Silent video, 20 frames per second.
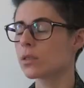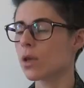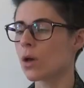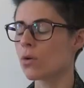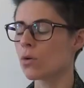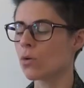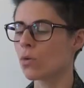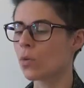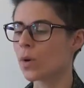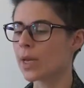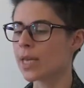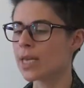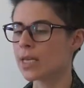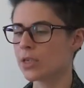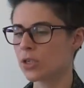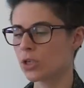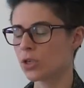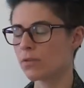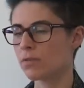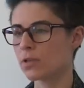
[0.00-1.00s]
So
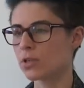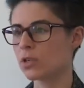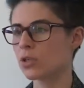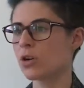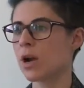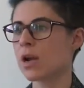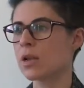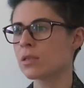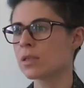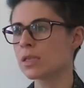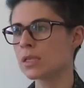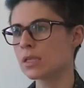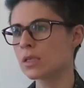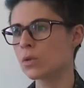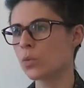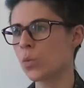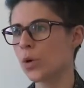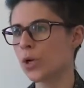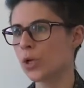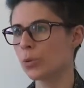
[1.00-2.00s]
each of the
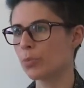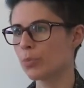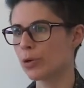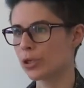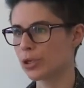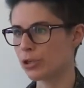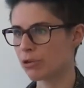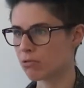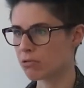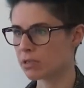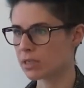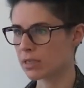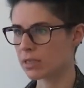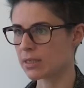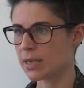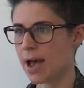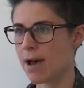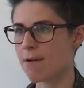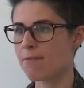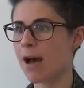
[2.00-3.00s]
strands will produce a
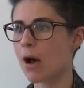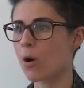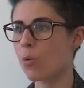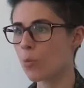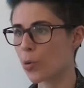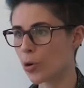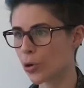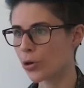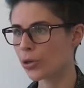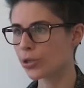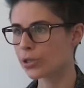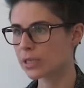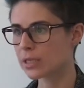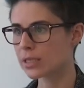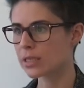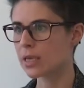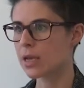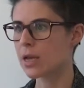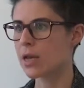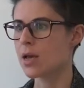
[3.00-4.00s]
set of
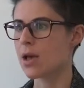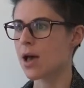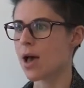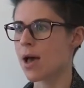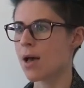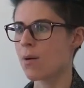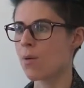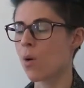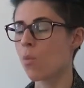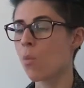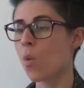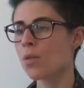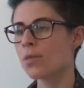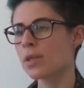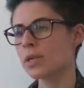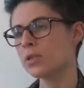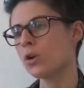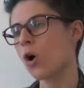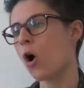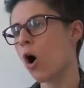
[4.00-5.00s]
outputs, and
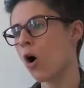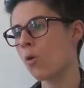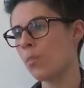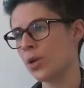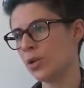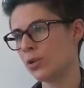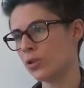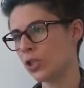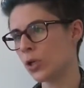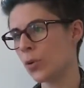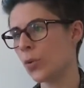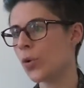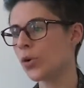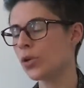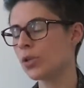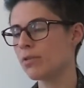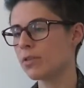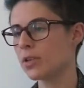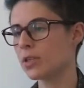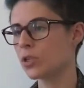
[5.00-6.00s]
one that's common to
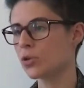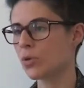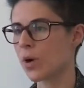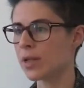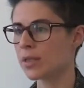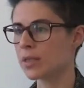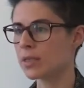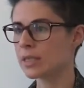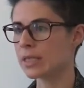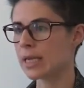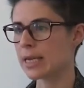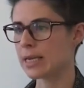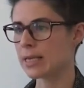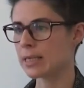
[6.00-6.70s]
all of the strands